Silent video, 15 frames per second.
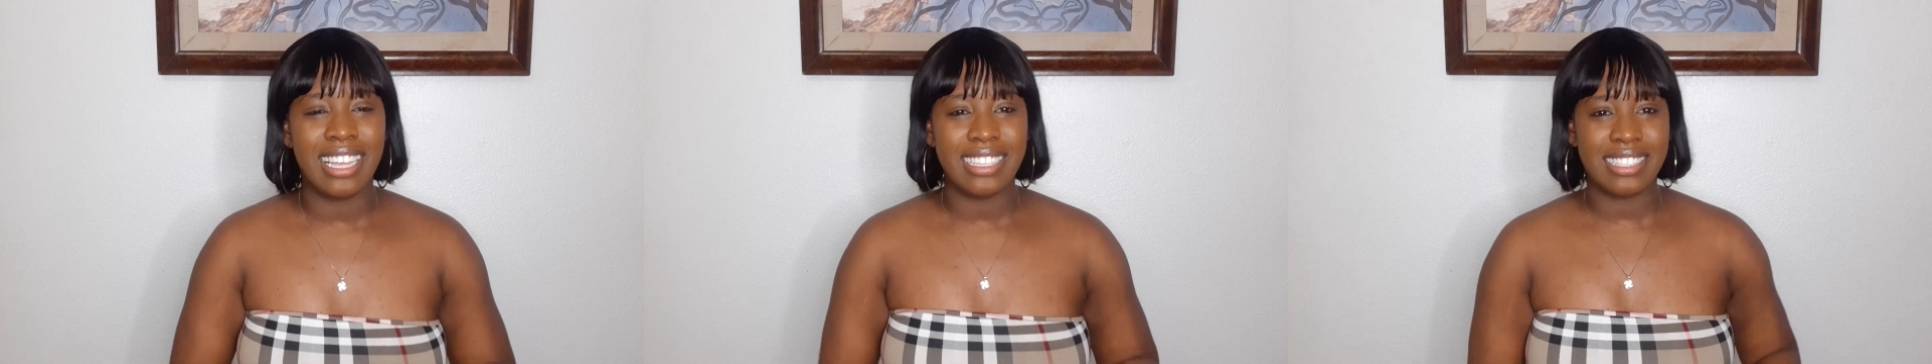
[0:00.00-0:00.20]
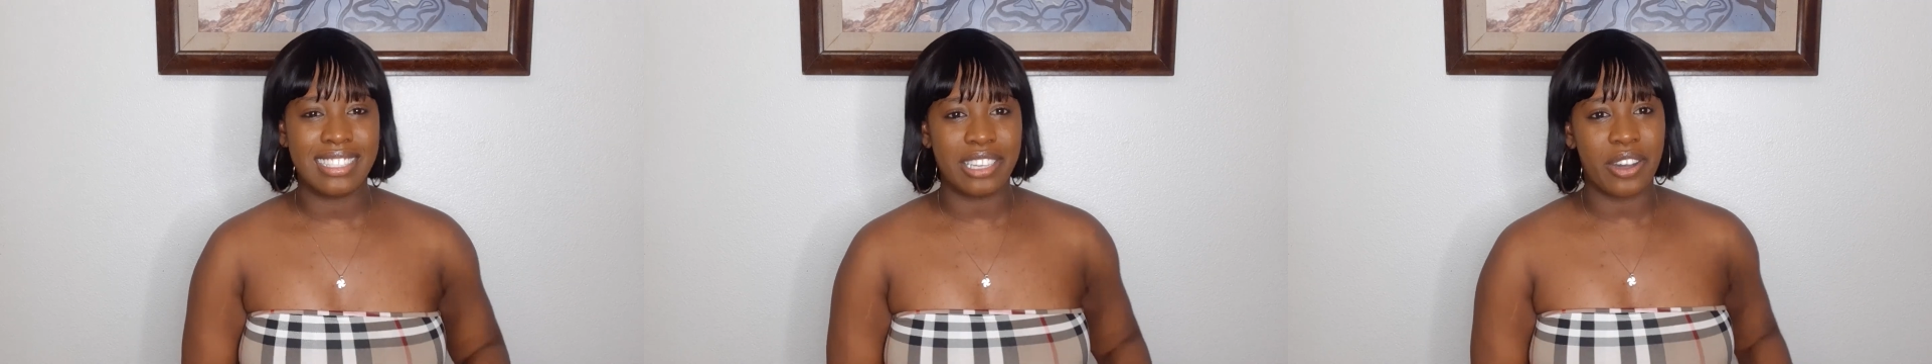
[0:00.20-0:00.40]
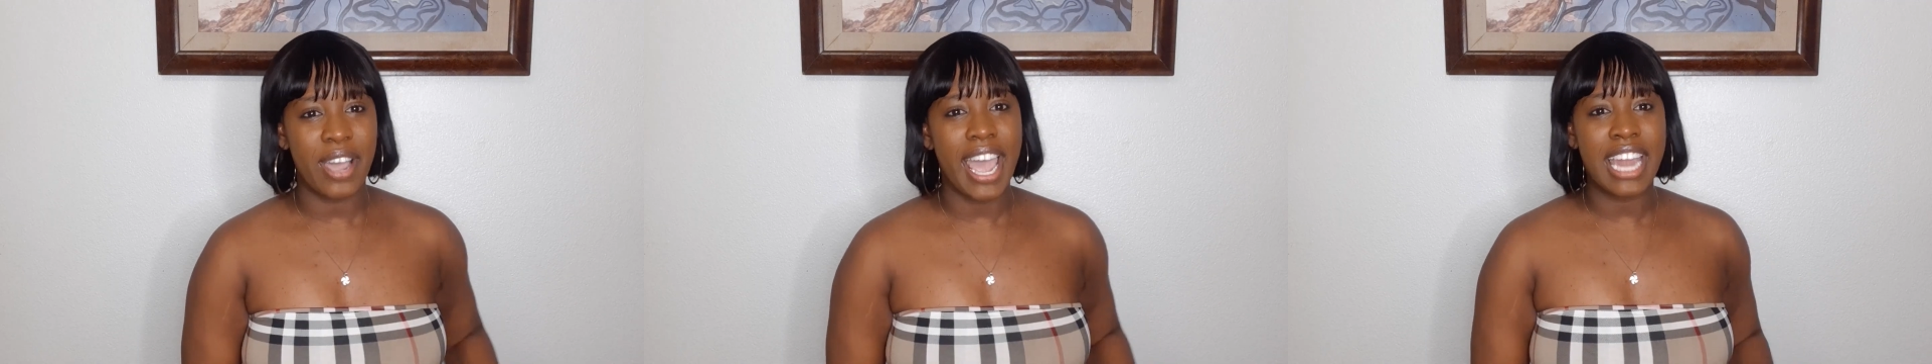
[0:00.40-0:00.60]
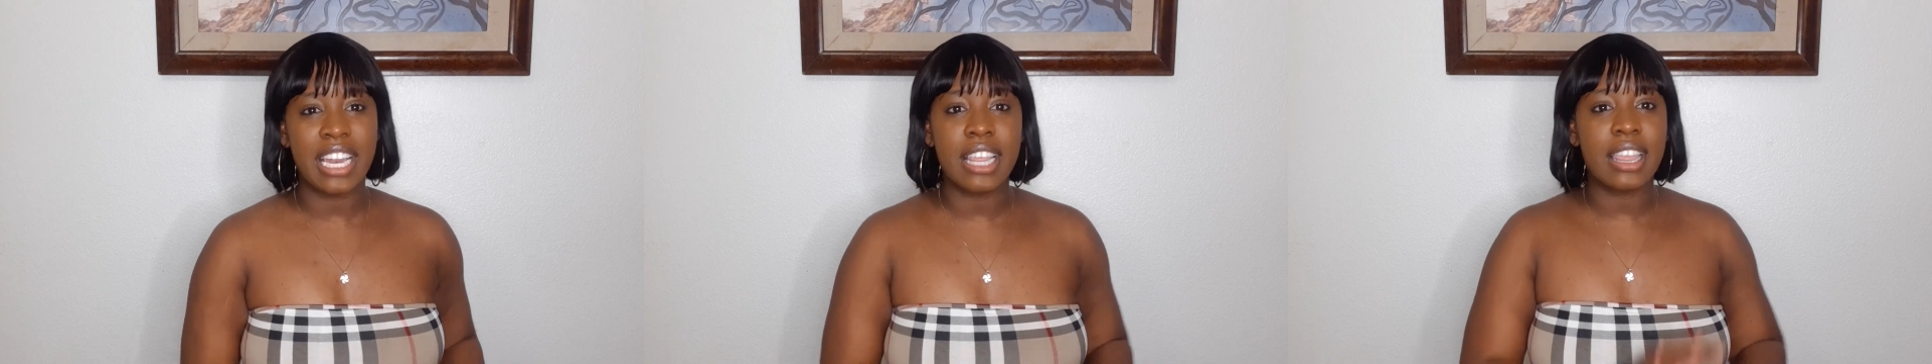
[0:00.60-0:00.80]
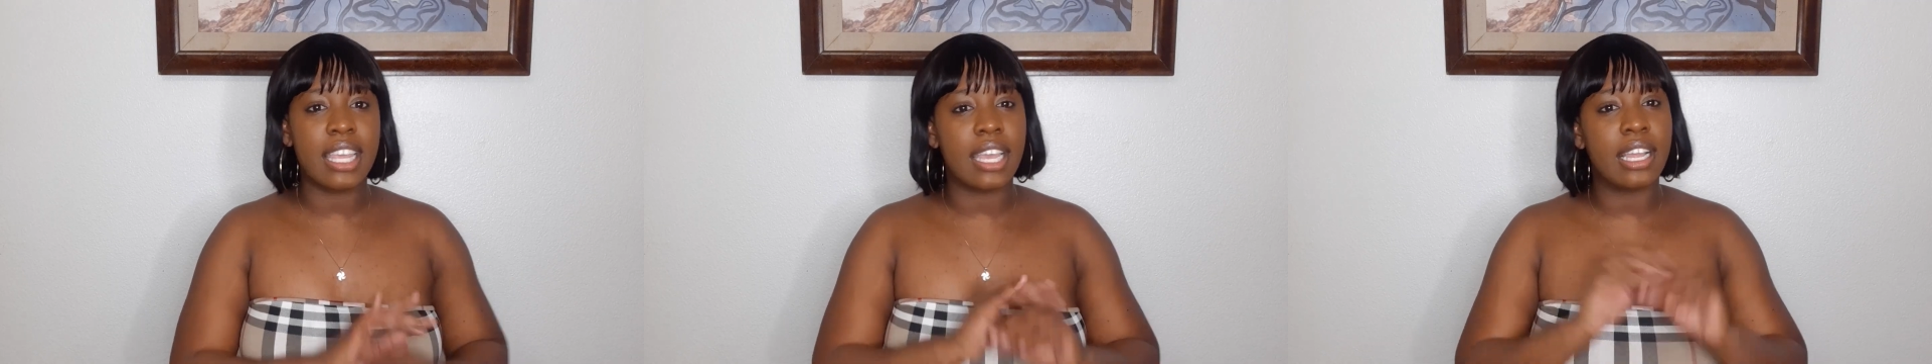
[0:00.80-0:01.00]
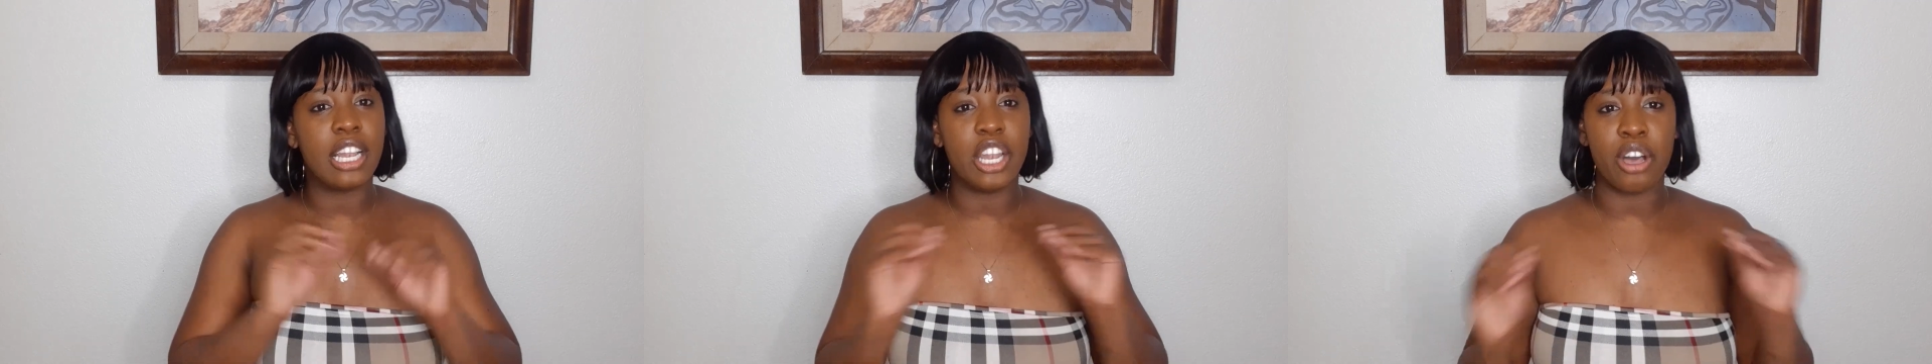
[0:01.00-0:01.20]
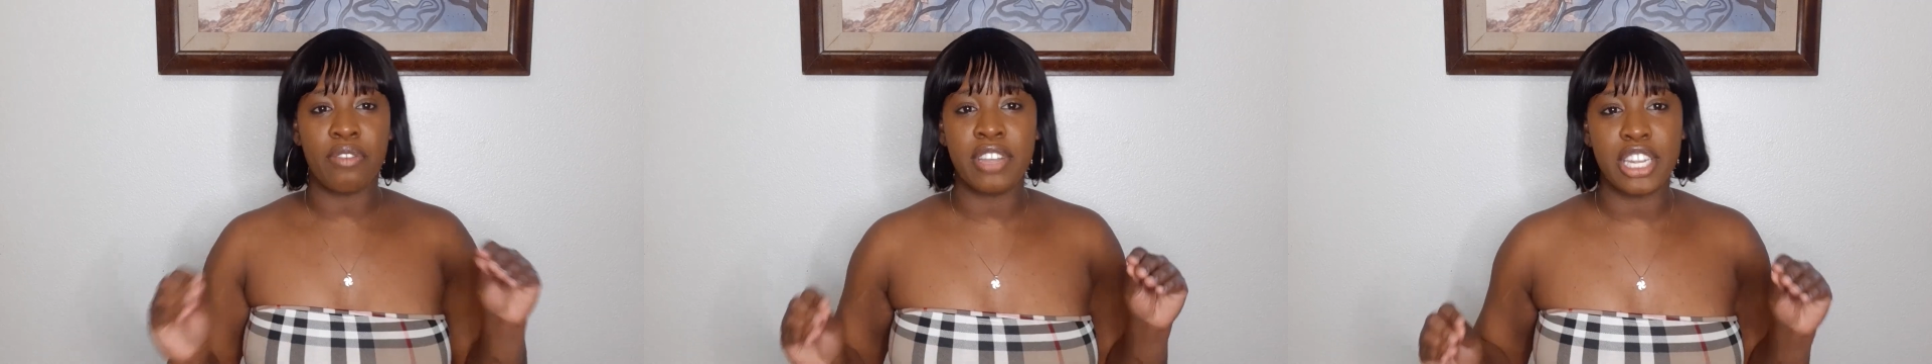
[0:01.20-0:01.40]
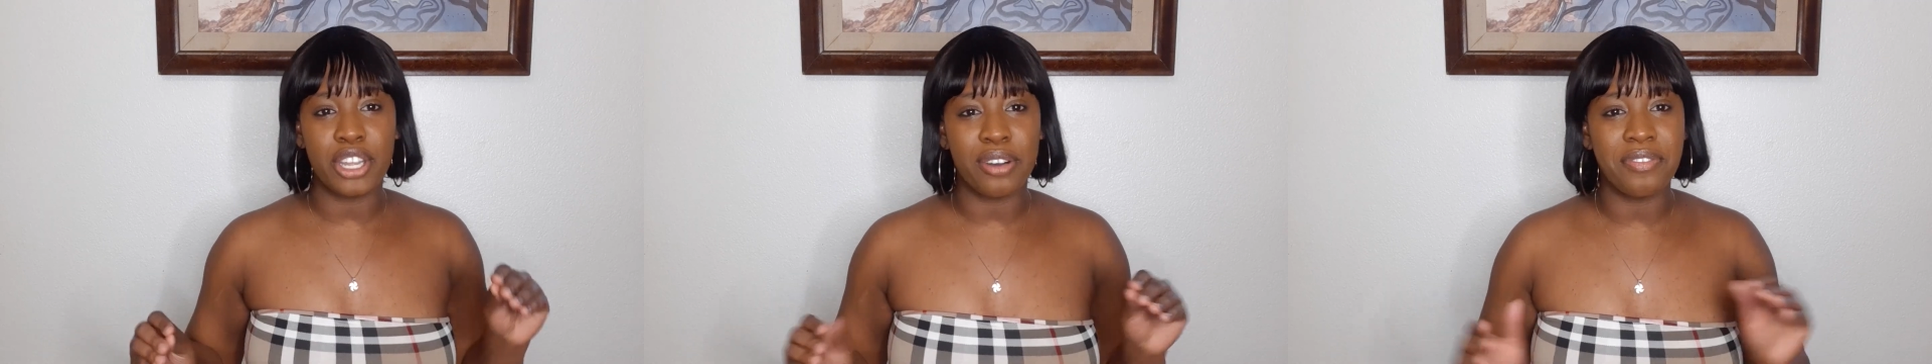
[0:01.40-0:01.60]
So anything
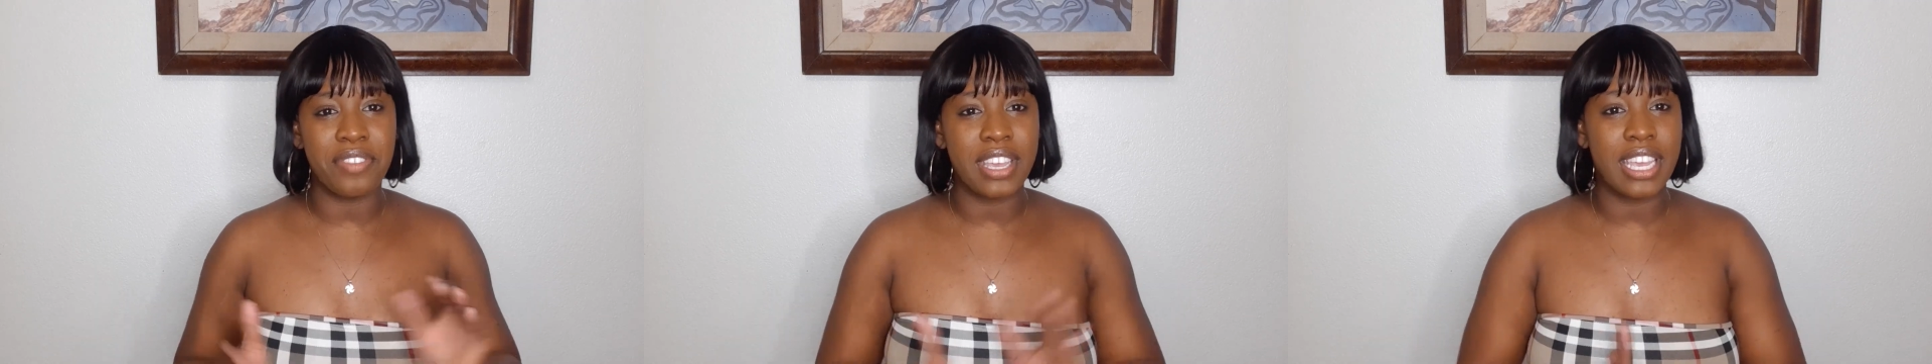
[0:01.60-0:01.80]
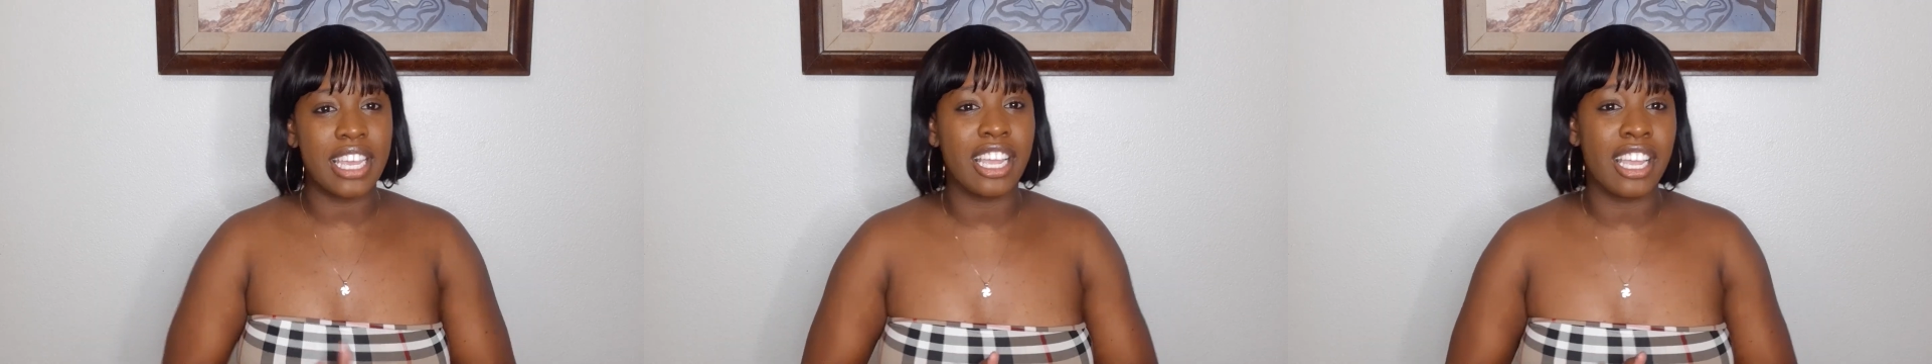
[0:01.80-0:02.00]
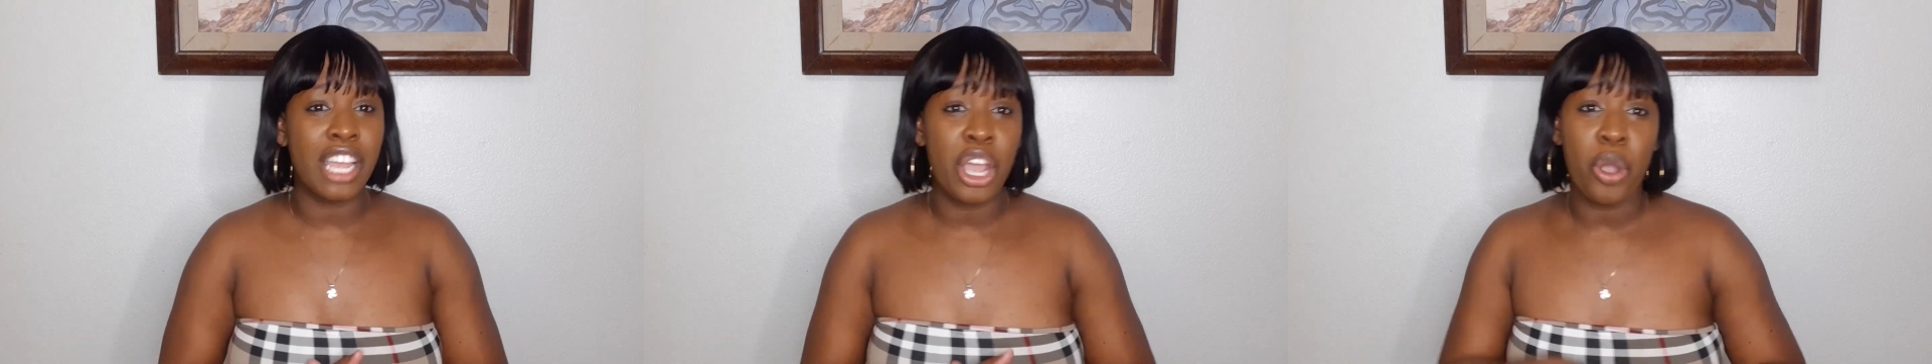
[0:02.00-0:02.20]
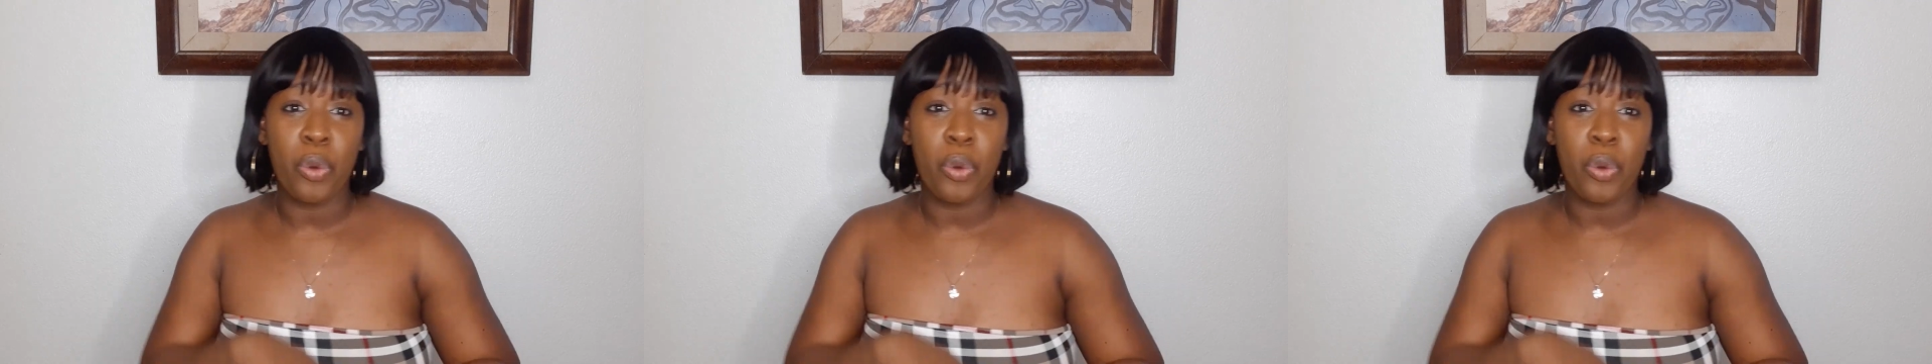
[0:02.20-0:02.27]
lovey-dovey